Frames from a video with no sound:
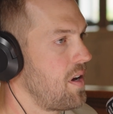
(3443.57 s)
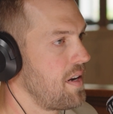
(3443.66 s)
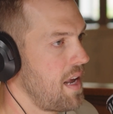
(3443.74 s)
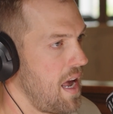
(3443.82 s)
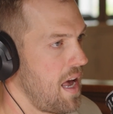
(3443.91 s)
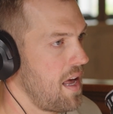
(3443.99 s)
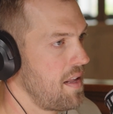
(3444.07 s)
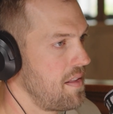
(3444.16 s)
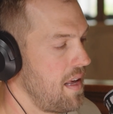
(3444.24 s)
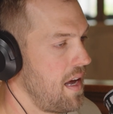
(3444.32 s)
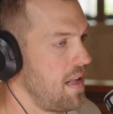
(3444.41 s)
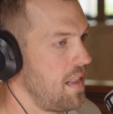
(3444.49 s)
an
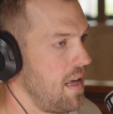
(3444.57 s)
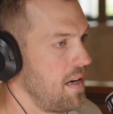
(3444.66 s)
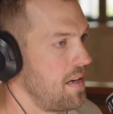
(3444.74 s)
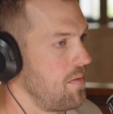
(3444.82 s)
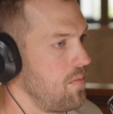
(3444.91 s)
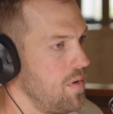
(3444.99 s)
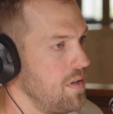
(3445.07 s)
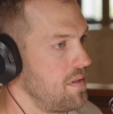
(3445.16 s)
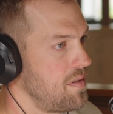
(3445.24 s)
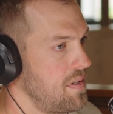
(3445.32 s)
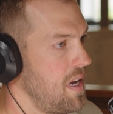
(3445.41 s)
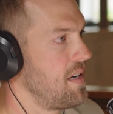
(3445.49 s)
ad that like
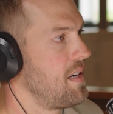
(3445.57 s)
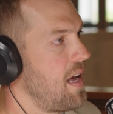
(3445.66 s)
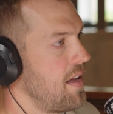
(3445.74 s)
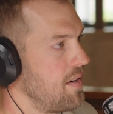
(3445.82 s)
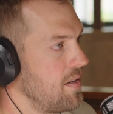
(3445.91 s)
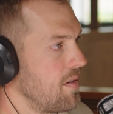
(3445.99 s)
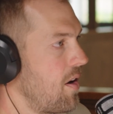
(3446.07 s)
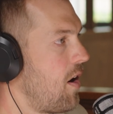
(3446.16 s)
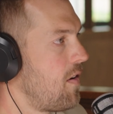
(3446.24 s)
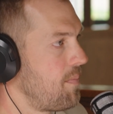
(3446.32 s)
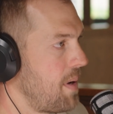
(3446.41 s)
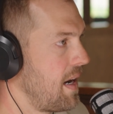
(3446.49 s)
was $10
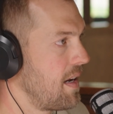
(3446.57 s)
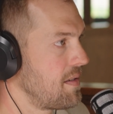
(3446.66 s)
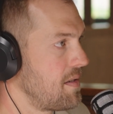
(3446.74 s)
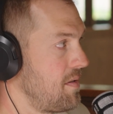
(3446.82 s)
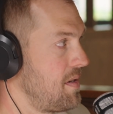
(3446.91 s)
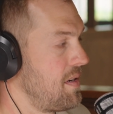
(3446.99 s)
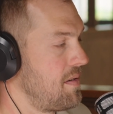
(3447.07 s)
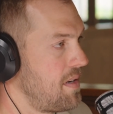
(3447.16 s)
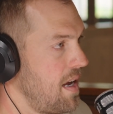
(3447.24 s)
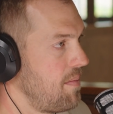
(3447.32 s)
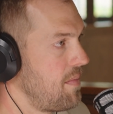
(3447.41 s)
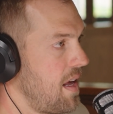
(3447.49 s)
golf pants. And I was like,
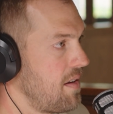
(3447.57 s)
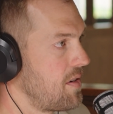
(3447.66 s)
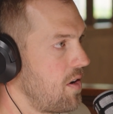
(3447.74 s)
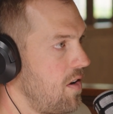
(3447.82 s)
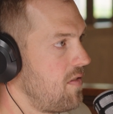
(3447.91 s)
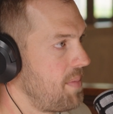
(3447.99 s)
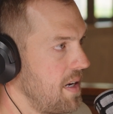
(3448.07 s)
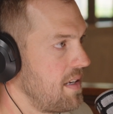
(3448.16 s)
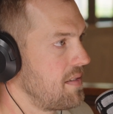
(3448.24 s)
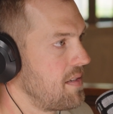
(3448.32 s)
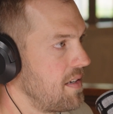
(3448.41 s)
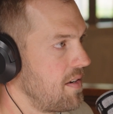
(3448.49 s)
$10 golf pants?